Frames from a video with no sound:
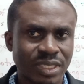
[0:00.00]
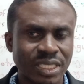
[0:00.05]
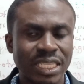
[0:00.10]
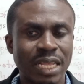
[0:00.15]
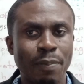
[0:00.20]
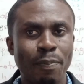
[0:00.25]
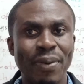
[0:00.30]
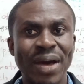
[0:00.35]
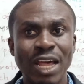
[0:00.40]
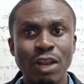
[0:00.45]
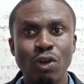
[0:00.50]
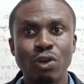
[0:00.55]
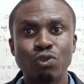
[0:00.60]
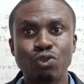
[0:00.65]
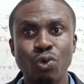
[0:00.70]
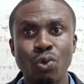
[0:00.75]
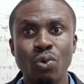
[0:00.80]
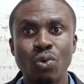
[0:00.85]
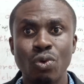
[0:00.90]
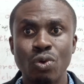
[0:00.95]
The
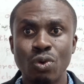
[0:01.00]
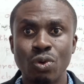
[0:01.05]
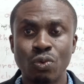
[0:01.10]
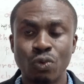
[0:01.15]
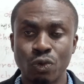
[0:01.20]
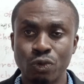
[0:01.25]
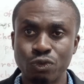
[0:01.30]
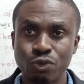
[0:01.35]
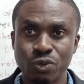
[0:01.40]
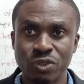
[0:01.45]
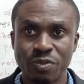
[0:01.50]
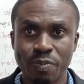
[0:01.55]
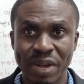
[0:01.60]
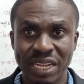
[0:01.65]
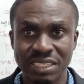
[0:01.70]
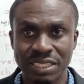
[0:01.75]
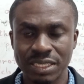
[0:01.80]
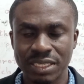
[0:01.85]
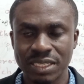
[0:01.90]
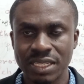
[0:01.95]
palatoglossus
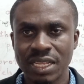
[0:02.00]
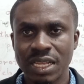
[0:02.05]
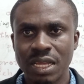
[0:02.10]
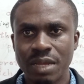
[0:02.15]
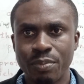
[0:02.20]
muscle,